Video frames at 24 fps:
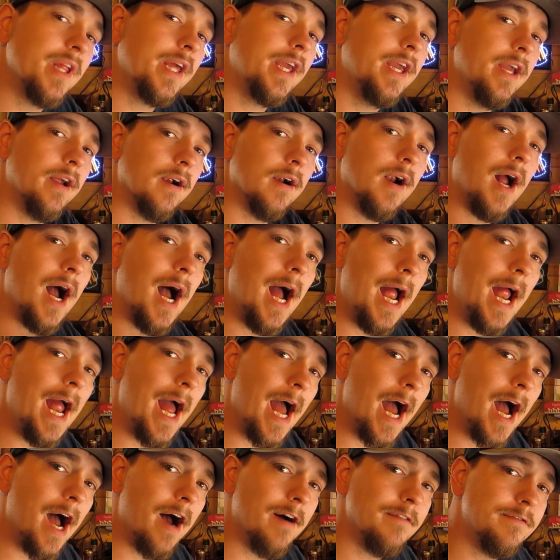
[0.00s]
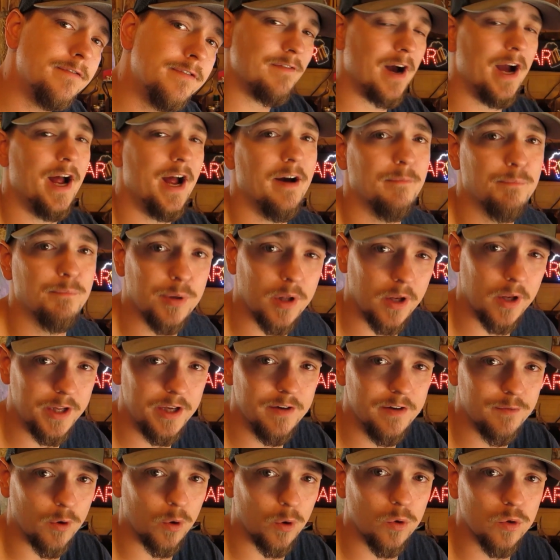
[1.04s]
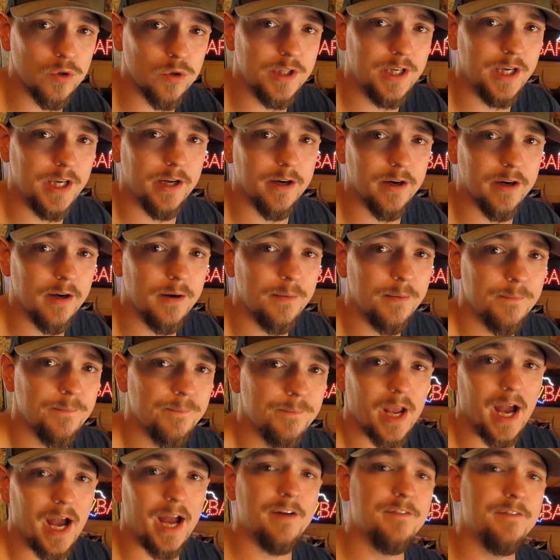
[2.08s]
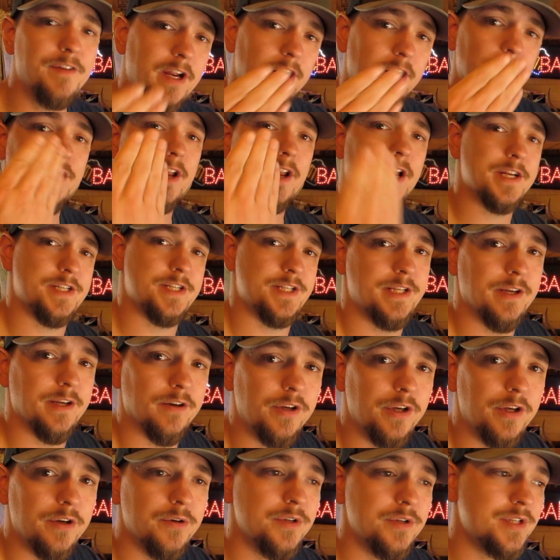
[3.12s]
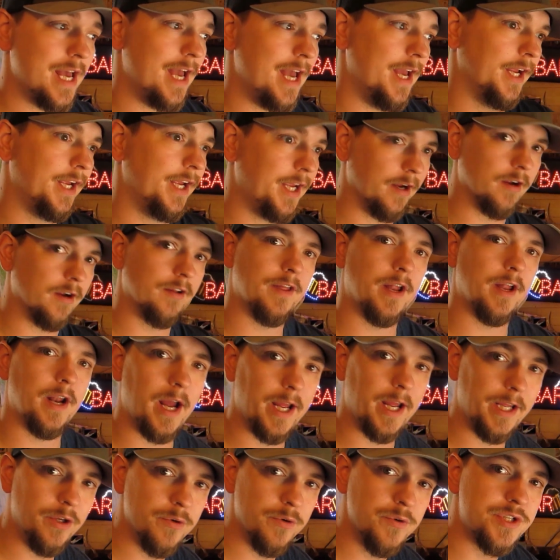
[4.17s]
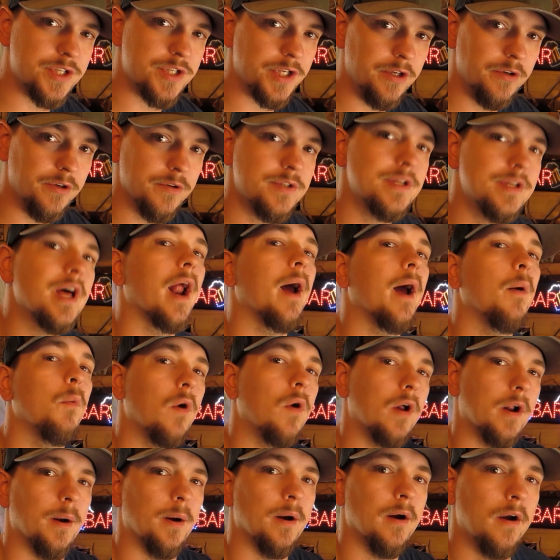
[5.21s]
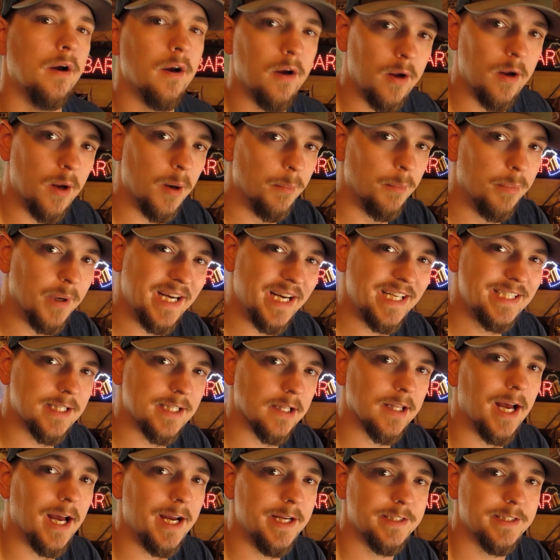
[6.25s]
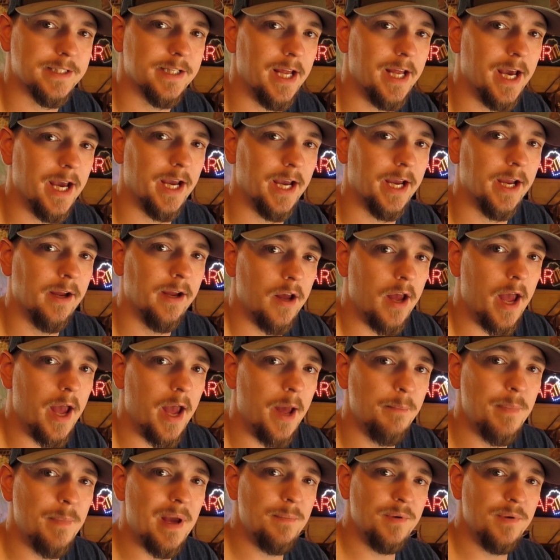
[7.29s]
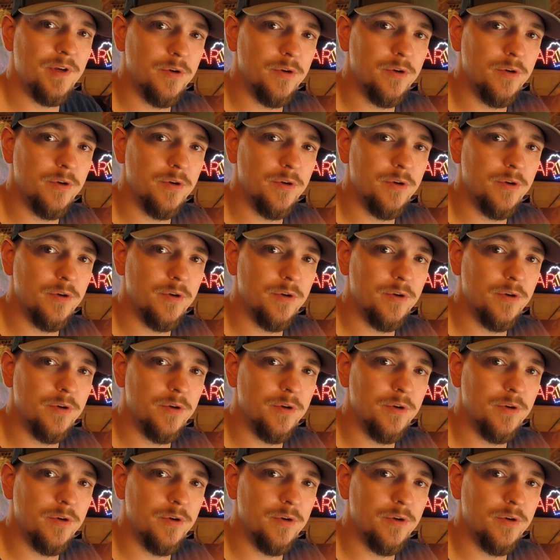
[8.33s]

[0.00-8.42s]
the gear I have. I have plenty of old gear. I have gear that I still use and gear that I used to use that I want to bring to light today, and maybe